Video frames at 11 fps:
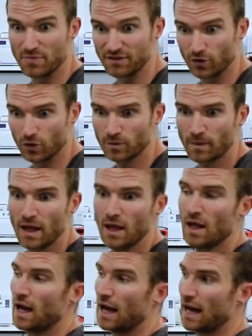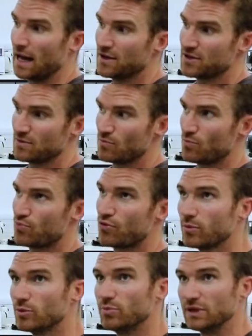before. And
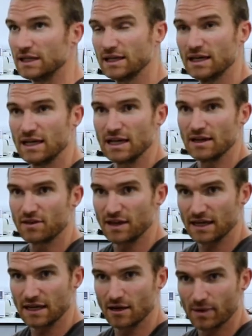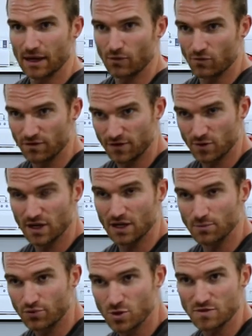probably thinking about reviewing and
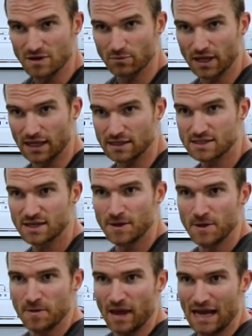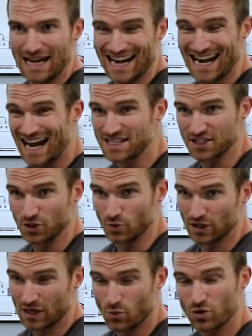improving plans, in an ideal
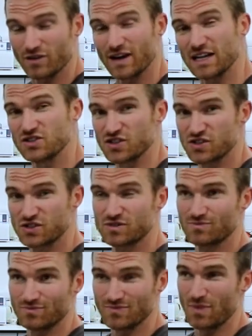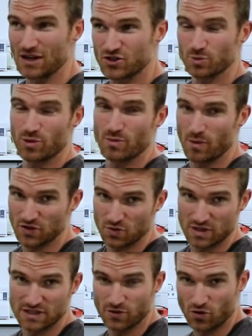world, I wouldn't have had to supplement with
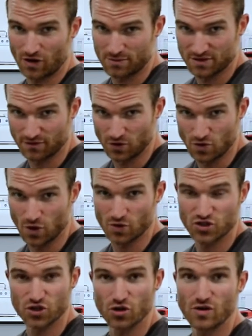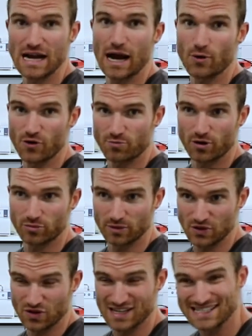24 grams of glucose during. I would have probably
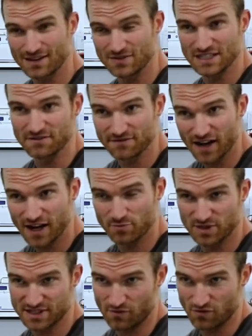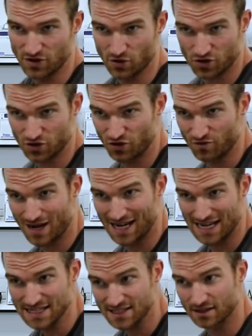done a 75% reduction of my
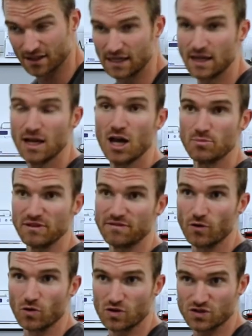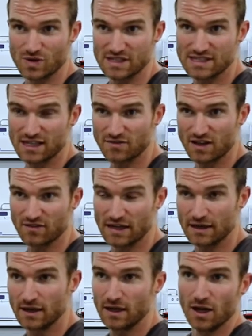insulin before. So instead of
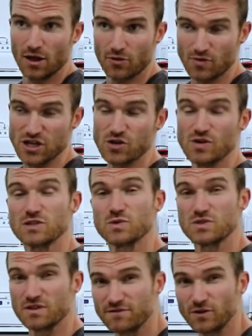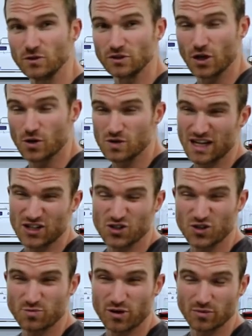giving 3 units as the full dose, I should
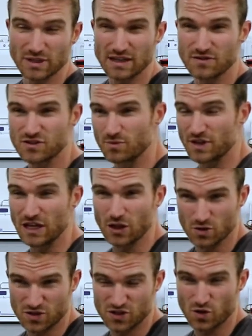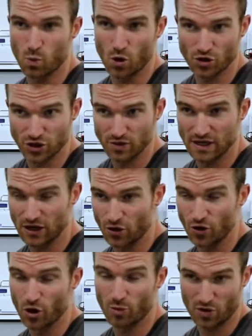have probably give something closer to 1 unit or
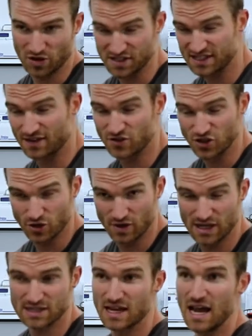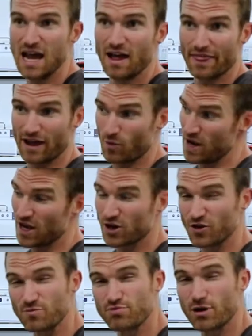0.7 units. That way I could
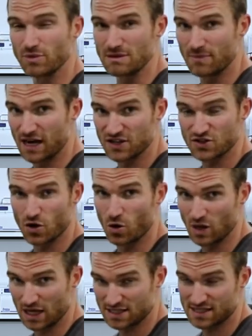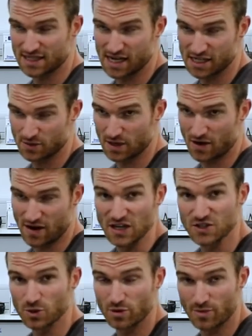have probably managed the whole exercise without any
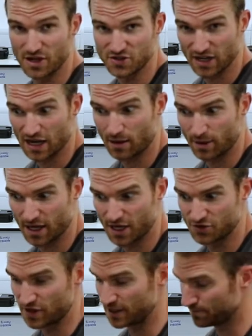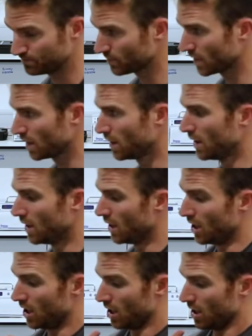supplementary carbohydrate.
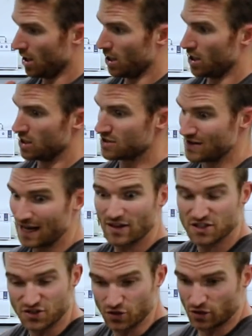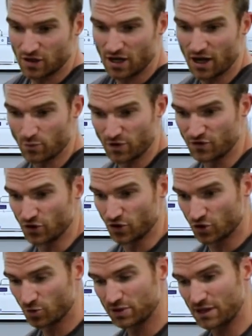So now that's done, and we've done a
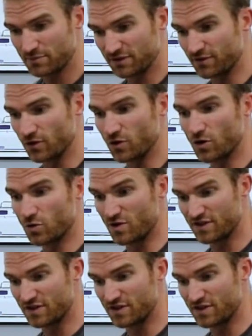good plan before, we've